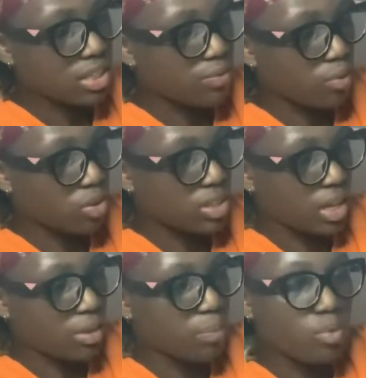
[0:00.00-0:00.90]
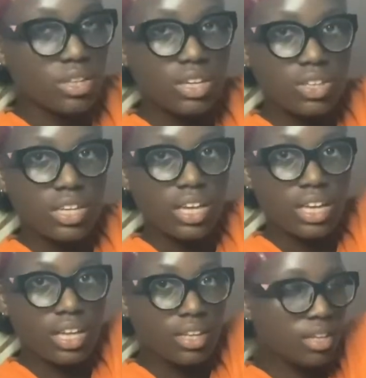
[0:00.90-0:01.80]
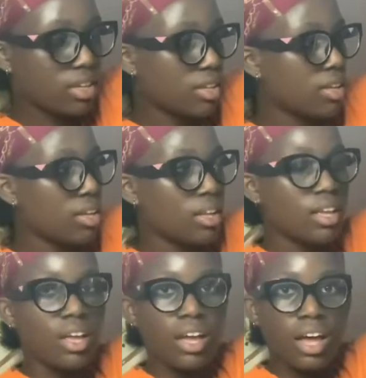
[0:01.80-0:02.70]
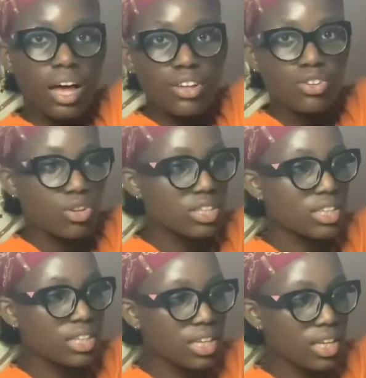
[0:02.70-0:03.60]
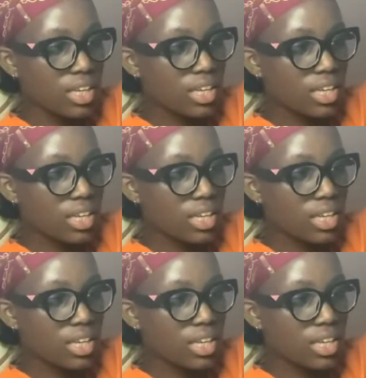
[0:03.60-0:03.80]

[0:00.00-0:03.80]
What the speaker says: floor side, pull it out again, and you're seeing